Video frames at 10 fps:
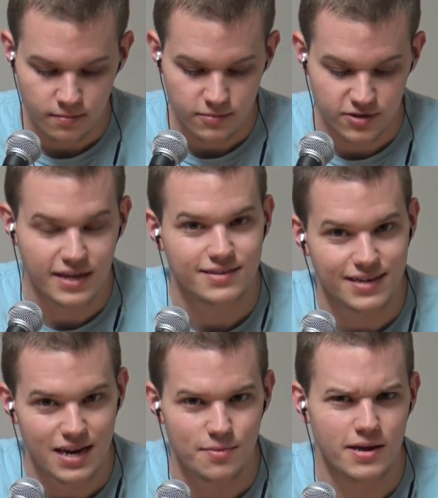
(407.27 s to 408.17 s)
So that's
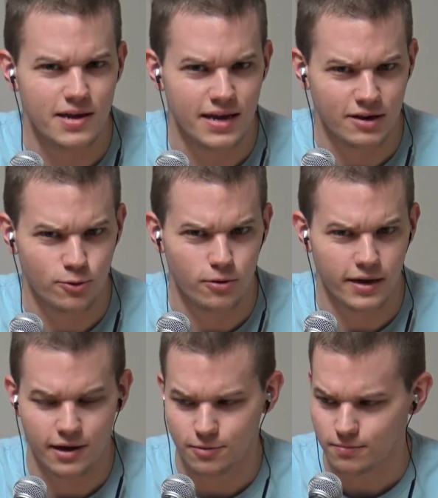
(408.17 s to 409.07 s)
TDP and core
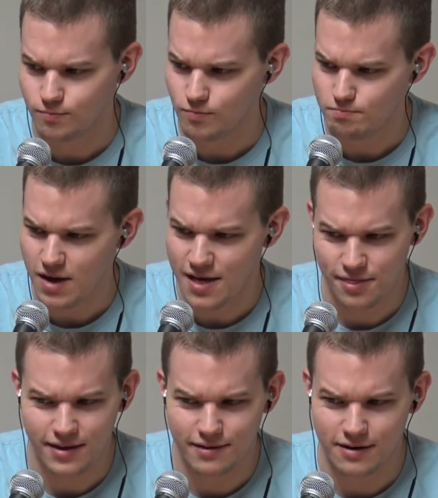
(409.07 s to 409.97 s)
count. I
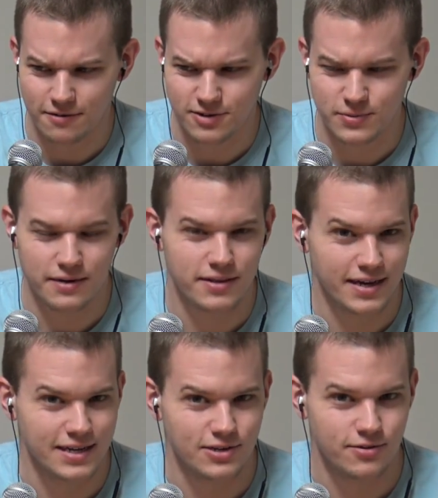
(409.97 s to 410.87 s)
think I've covered just about everything I
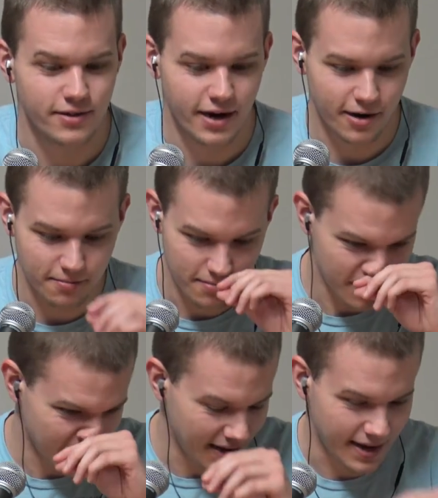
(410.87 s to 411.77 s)
need to there,
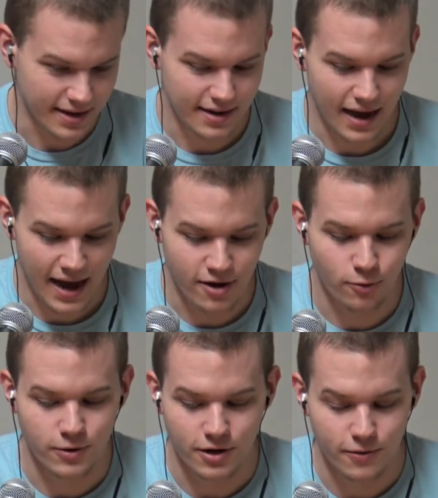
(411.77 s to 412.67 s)
and I don't
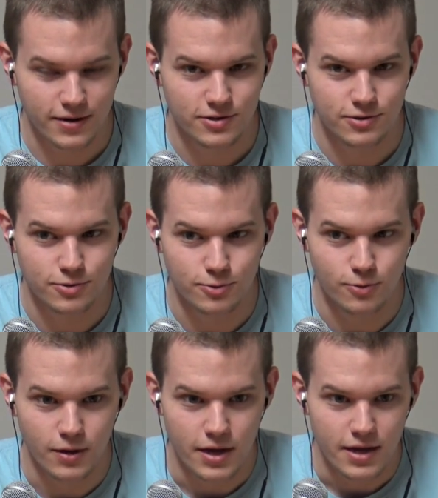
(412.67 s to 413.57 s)
want to go into
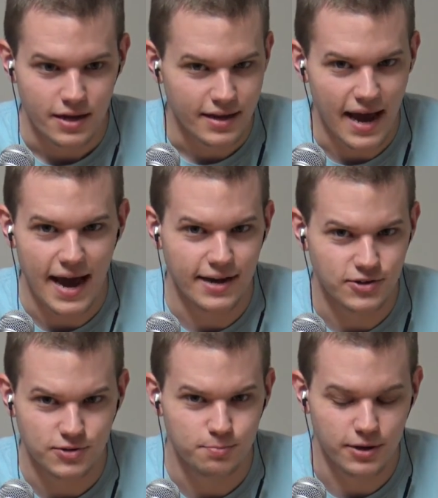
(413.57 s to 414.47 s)

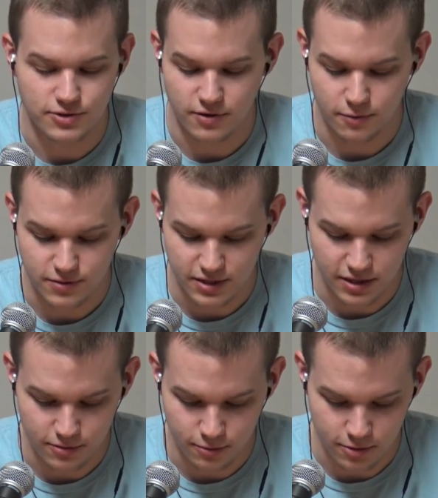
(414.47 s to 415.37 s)
cache, bus frequency,
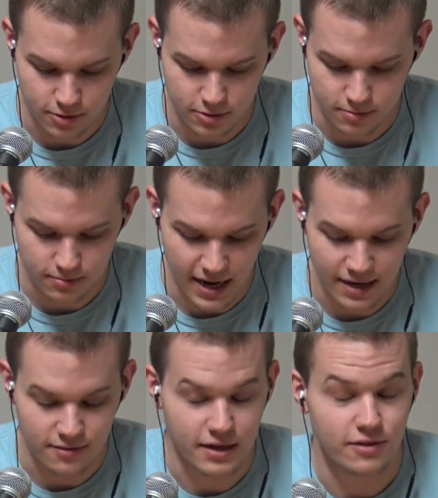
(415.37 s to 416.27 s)
or any
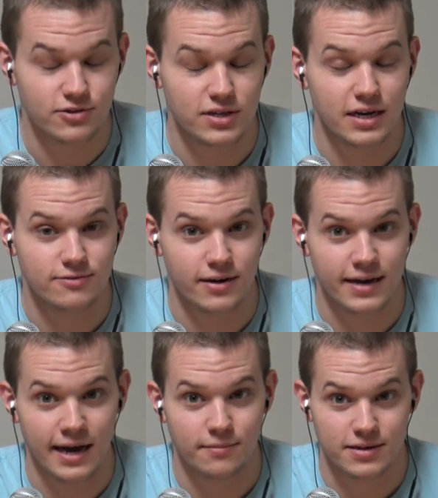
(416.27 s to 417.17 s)
of the other stuff right
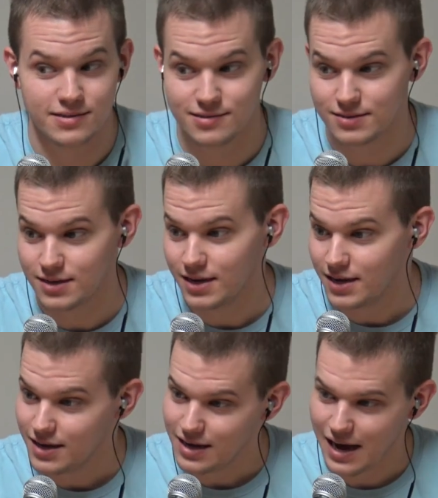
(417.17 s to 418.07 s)
now because
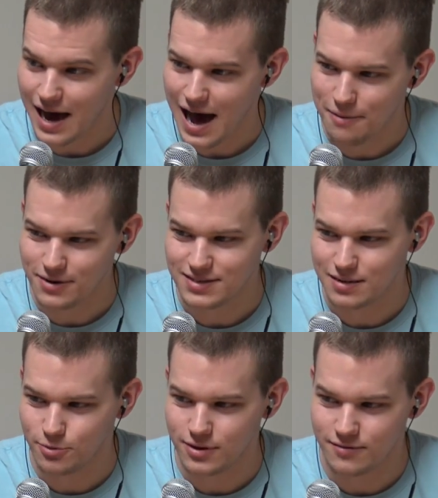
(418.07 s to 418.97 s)
I'm reaching that
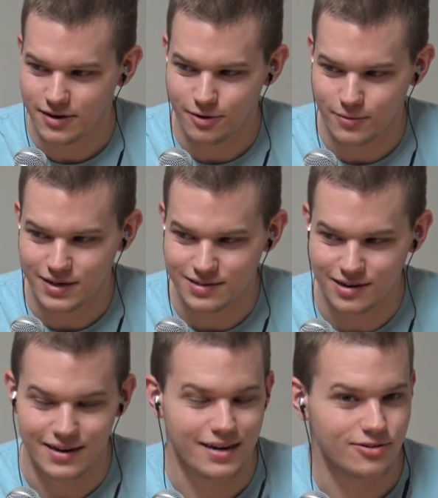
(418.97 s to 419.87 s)
point in the video where it's
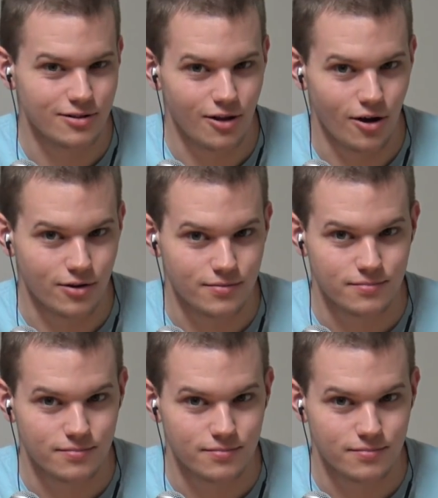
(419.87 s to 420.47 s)
starting to get a little long.